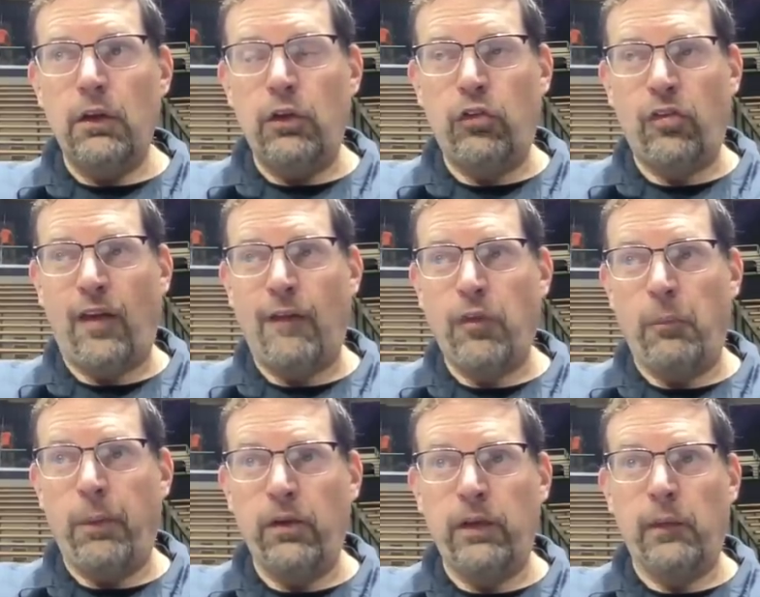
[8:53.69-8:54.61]
you just have the
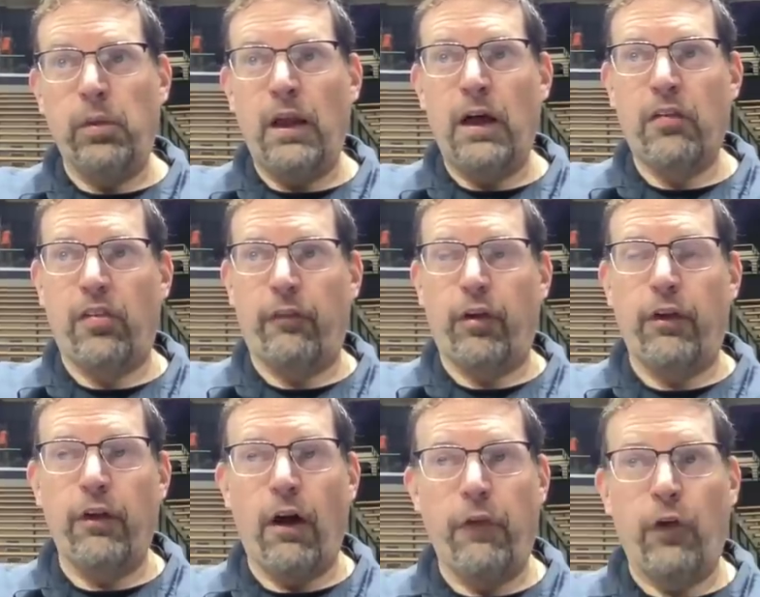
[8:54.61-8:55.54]
building blocks of
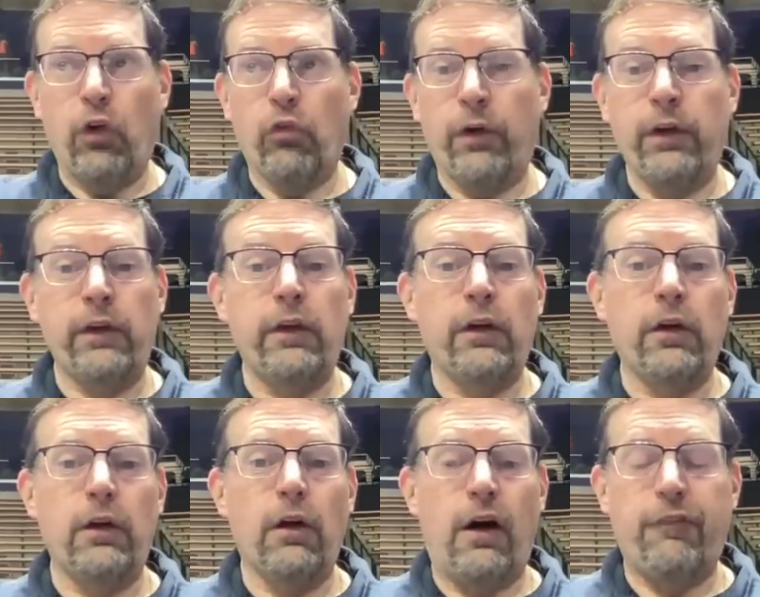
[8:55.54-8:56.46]
another really
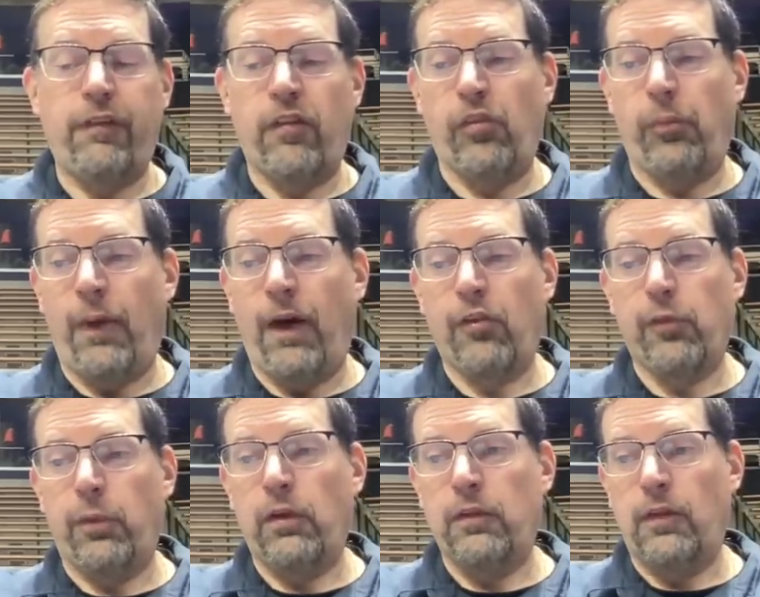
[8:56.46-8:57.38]
good offensive
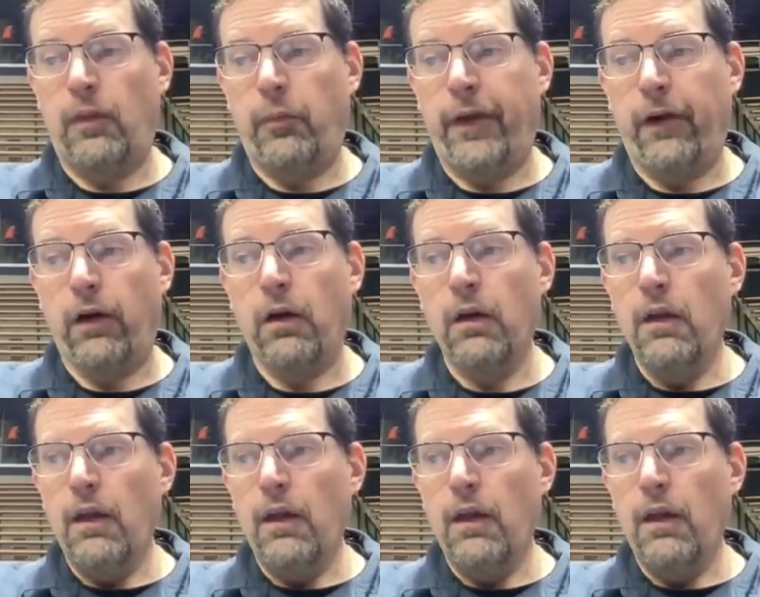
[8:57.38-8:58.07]
basketball team here,